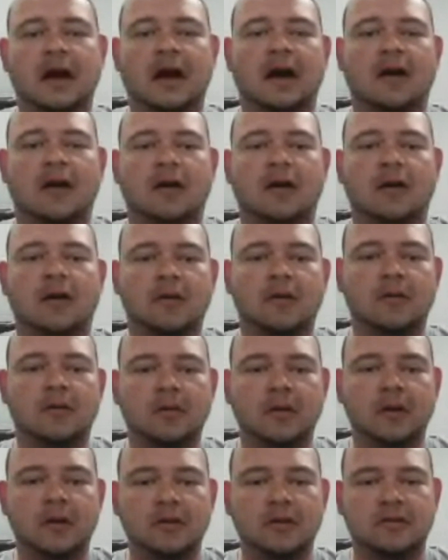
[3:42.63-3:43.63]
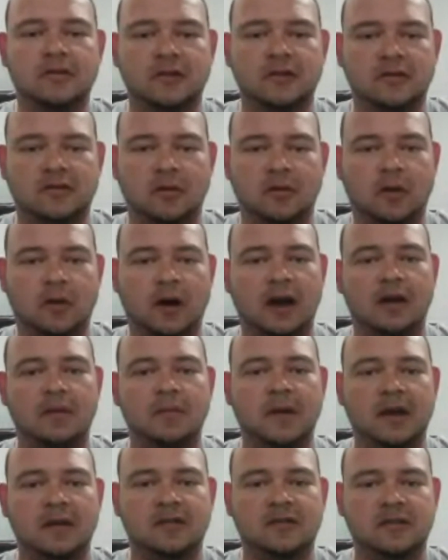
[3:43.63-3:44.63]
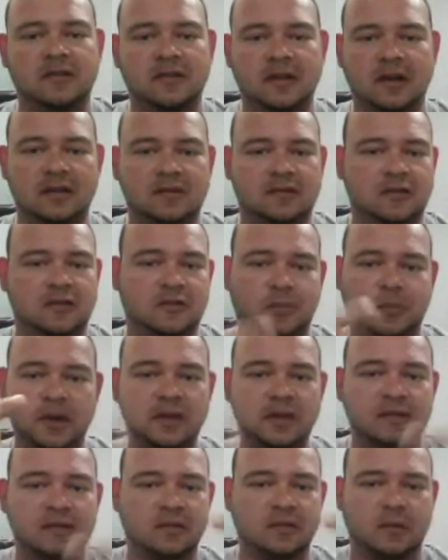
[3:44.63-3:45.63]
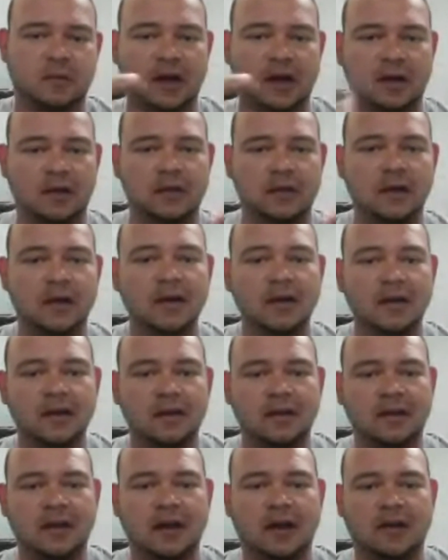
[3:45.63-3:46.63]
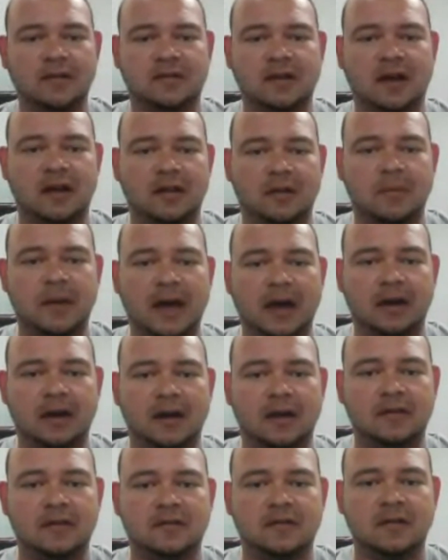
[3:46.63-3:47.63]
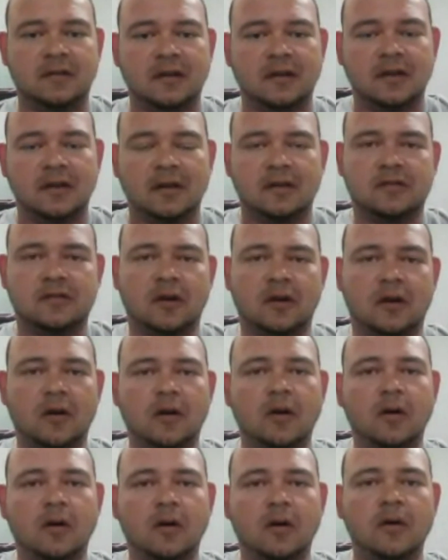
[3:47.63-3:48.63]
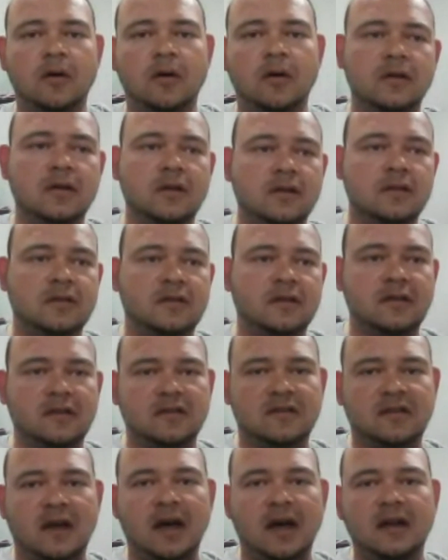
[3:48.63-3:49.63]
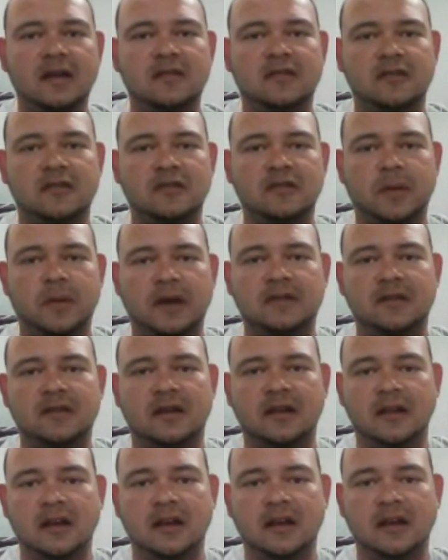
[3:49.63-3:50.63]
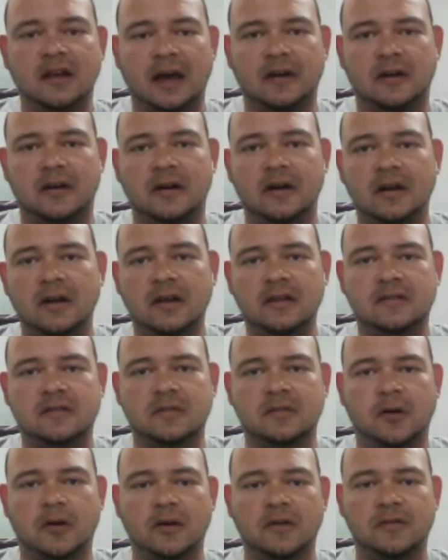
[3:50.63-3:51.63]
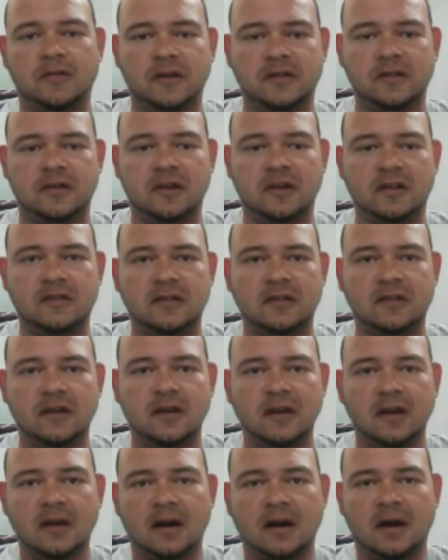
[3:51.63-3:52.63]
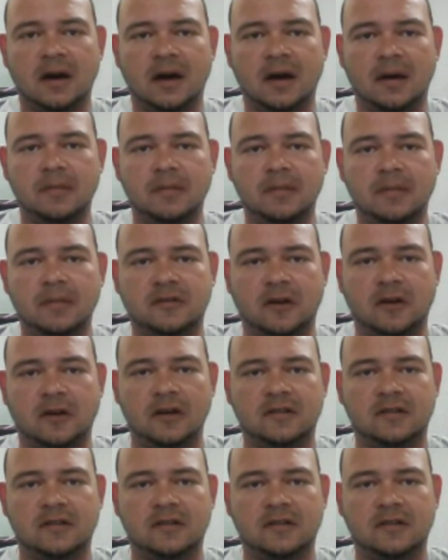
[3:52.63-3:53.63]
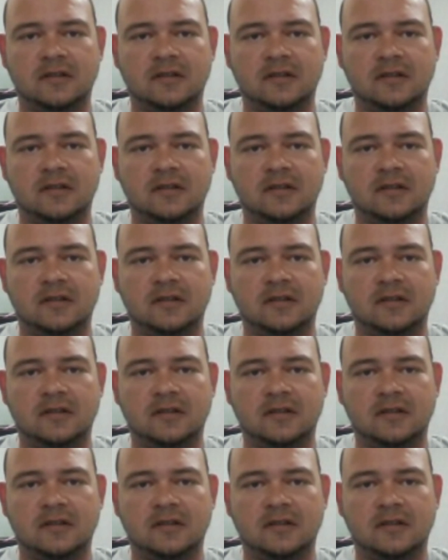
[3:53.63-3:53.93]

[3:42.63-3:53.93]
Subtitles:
Now we use just a wire mesh that just spins around the outside of the magnets. So the design is just basically lighter. It's more efficient. The starts,